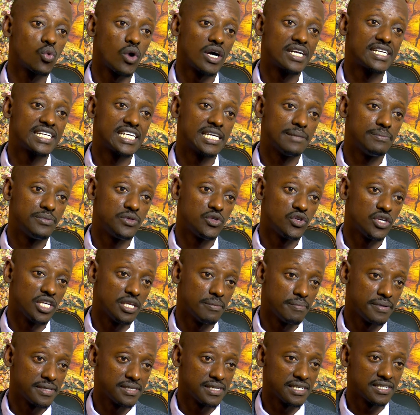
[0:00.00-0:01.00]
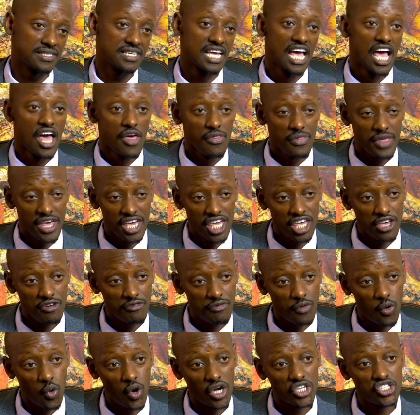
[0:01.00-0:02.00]
what keeps you in business. Thank you
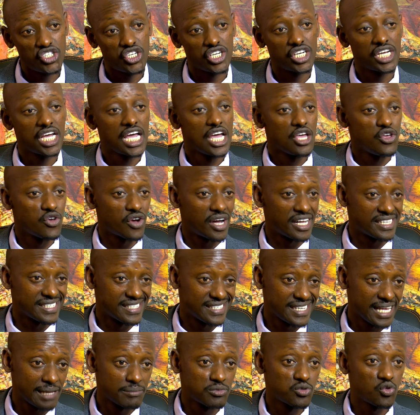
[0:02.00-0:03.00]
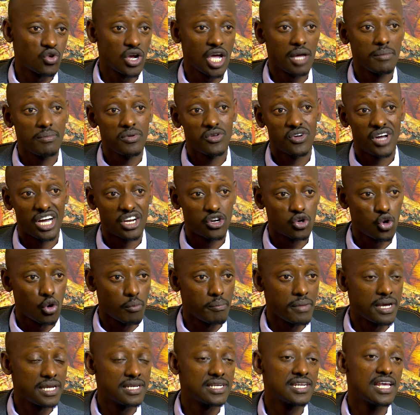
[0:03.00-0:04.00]
for watching. You can subscribe, you can
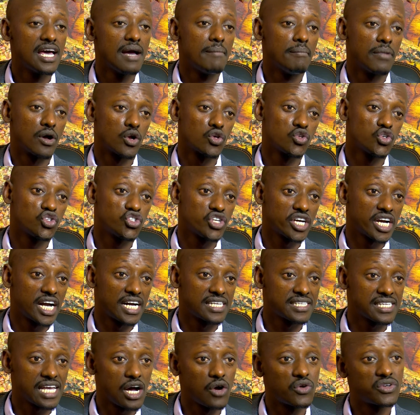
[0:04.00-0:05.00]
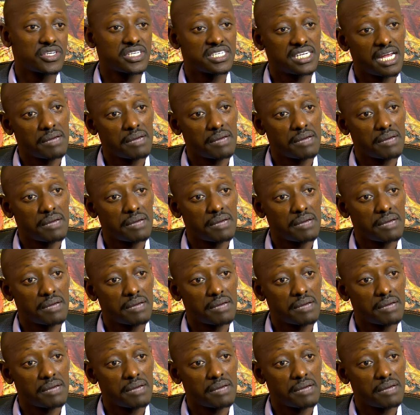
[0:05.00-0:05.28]
comment, but also check us out at